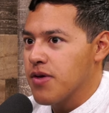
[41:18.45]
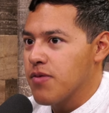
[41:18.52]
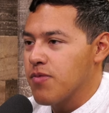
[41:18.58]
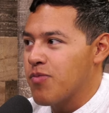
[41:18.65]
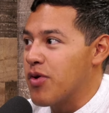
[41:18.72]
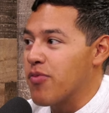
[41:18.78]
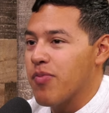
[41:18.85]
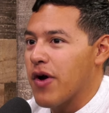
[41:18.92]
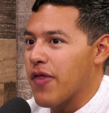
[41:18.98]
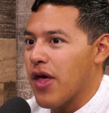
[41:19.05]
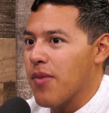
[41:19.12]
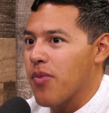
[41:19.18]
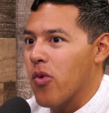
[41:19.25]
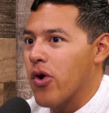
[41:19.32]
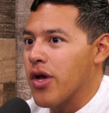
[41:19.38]
But by
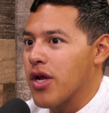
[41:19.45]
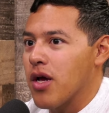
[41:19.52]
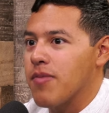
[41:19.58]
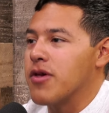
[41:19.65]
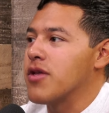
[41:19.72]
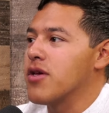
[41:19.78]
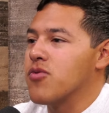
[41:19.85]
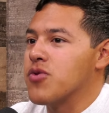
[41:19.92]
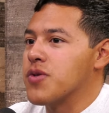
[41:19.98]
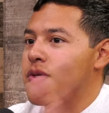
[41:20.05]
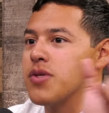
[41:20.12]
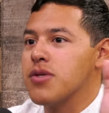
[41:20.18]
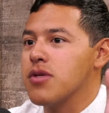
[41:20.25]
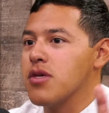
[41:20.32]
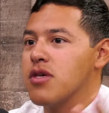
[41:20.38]
that point, I mean,
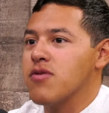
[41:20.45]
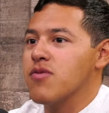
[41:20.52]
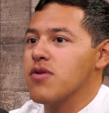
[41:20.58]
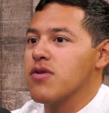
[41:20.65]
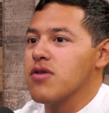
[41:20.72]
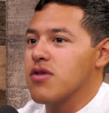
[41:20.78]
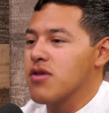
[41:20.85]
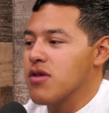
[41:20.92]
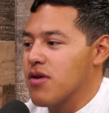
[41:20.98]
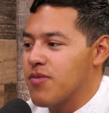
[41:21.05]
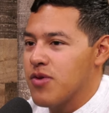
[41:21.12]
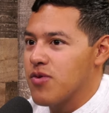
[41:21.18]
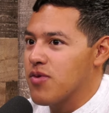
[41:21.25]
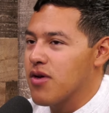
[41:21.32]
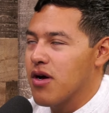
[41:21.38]

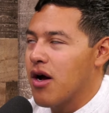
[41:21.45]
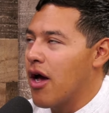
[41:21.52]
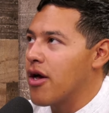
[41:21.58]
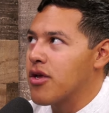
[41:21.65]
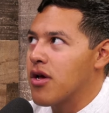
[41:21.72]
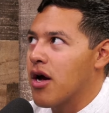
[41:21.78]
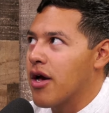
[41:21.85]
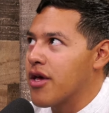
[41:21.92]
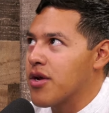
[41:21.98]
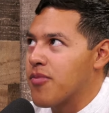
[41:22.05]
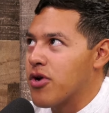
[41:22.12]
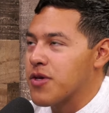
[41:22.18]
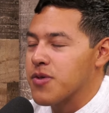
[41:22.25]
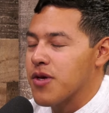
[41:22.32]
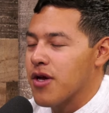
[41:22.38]
Ayanna
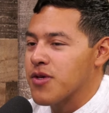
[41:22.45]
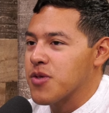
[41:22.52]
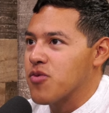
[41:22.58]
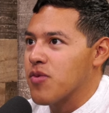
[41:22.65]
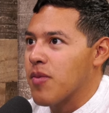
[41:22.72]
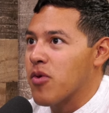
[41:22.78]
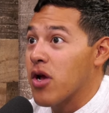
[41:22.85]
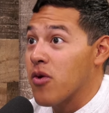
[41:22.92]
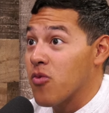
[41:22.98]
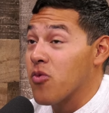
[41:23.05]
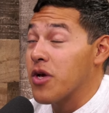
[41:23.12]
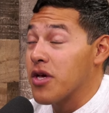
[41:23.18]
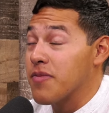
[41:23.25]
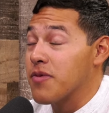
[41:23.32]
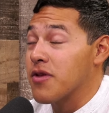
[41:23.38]
Pressley, I still remember, I
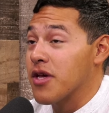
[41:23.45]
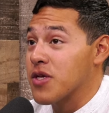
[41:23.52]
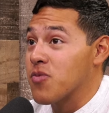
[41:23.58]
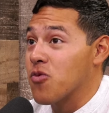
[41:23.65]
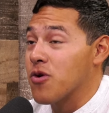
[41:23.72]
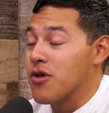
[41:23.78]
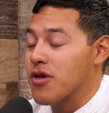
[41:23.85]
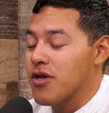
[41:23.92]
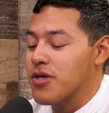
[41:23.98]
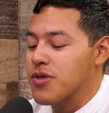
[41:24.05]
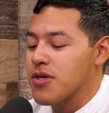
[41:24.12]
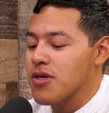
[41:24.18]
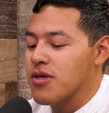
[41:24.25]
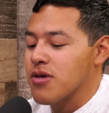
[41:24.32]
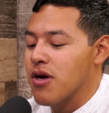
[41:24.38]
wake up the next morning and I
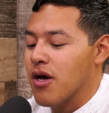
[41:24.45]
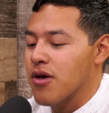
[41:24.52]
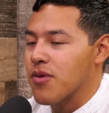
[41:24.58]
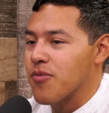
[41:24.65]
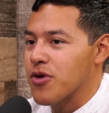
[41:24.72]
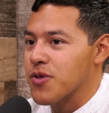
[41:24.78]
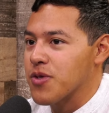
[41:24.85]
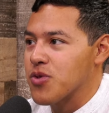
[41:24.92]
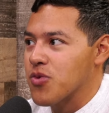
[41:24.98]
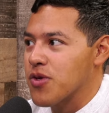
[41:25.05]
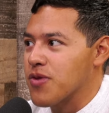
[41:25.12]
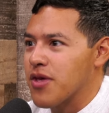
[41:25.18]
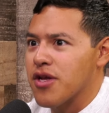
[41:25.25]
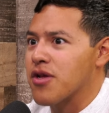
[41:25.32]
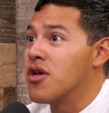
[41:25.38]
see Ayanna Pressley
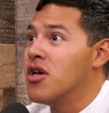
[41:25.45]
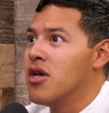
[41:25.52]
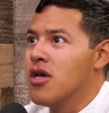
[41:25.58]
tweet that